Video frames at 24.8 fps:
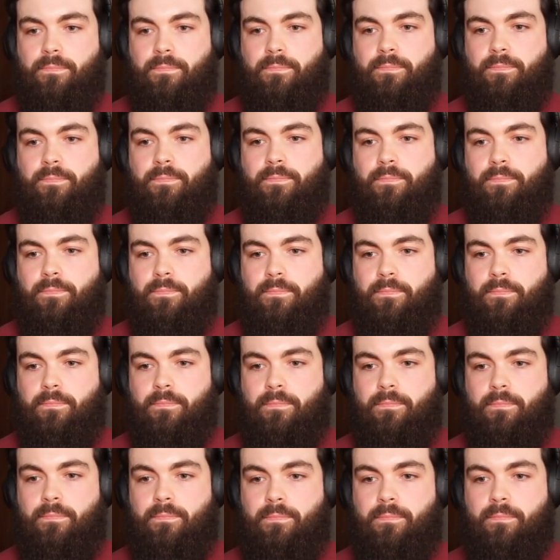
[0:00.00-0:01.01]

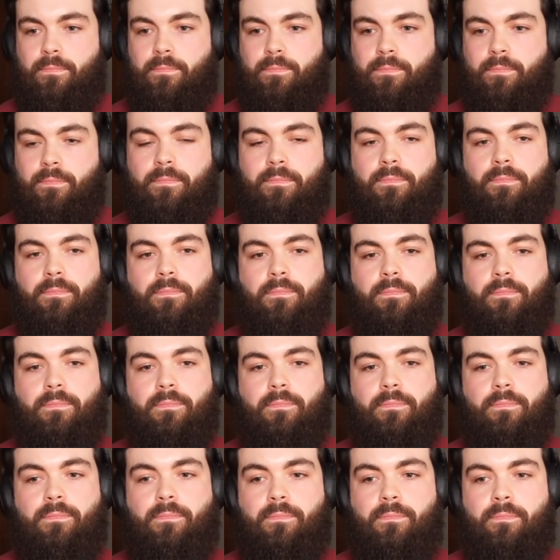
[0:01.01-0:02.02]

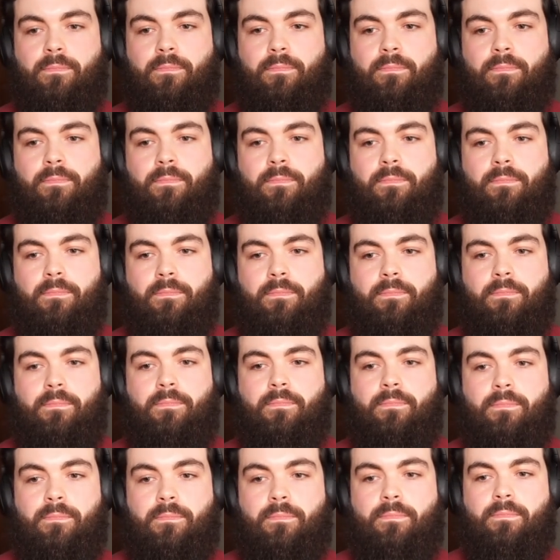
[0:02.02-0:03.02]

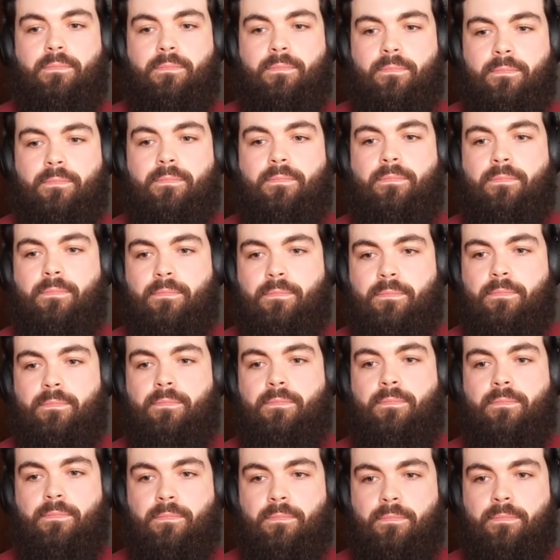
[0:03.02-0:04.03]

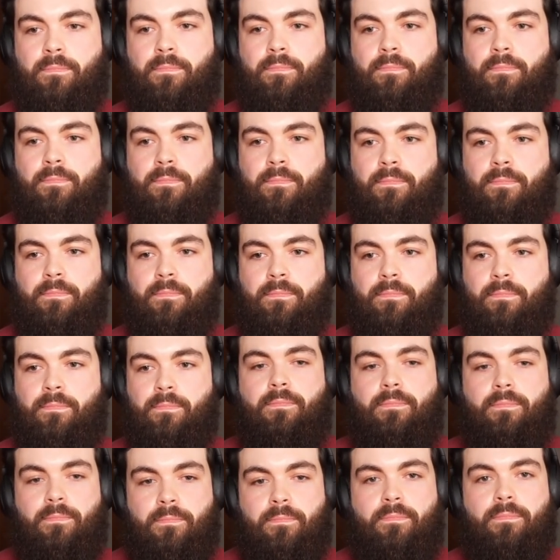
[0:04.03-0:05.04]

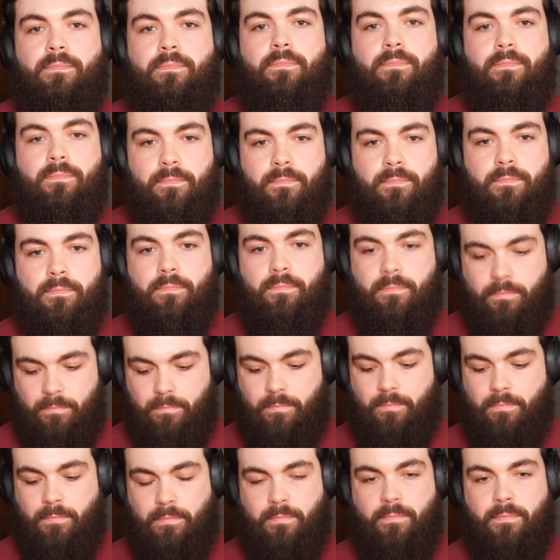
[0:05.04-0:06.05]

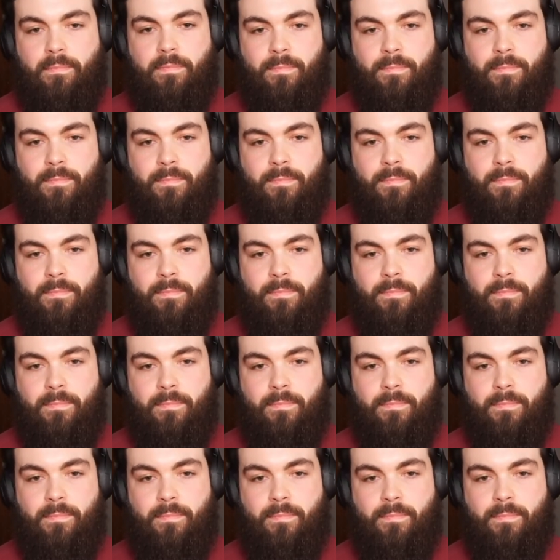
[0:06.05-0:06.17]
[no speech]